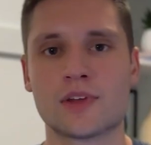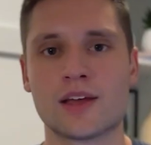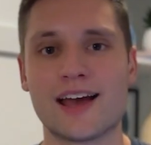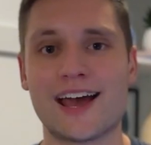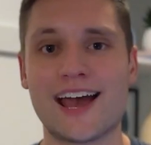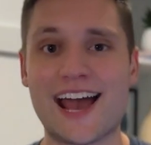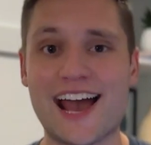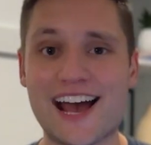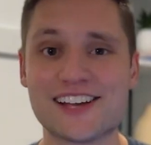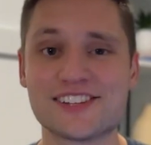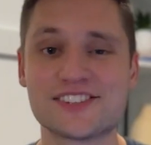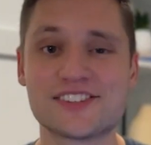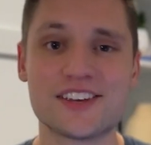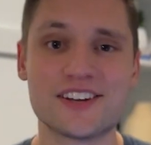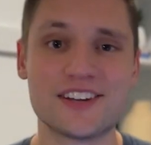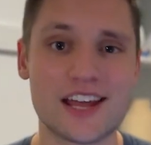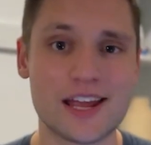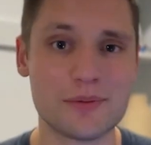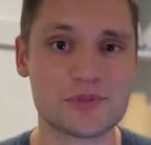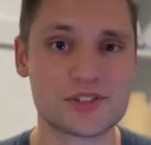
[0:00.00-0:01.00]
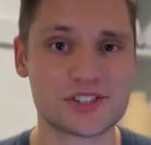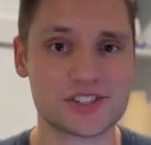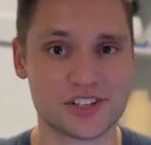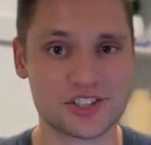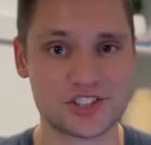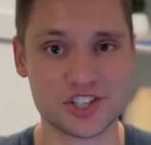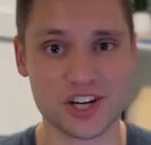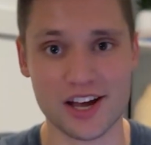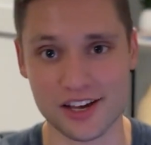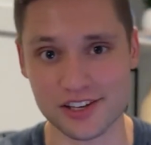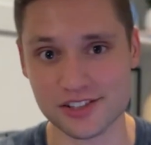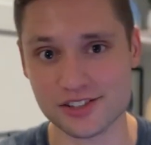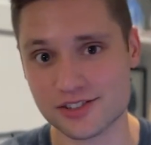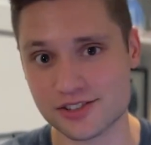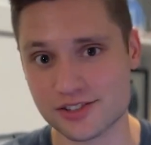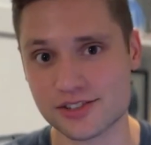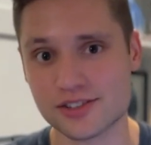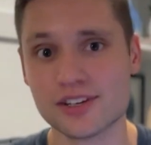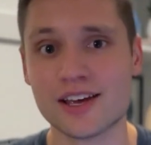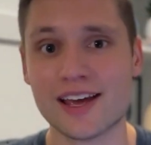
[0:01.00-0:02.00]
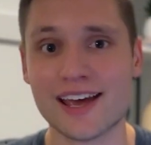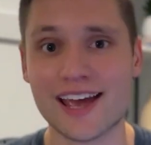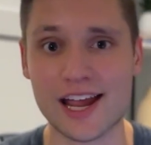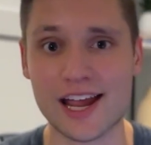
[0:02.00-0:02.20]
As the name suggests, a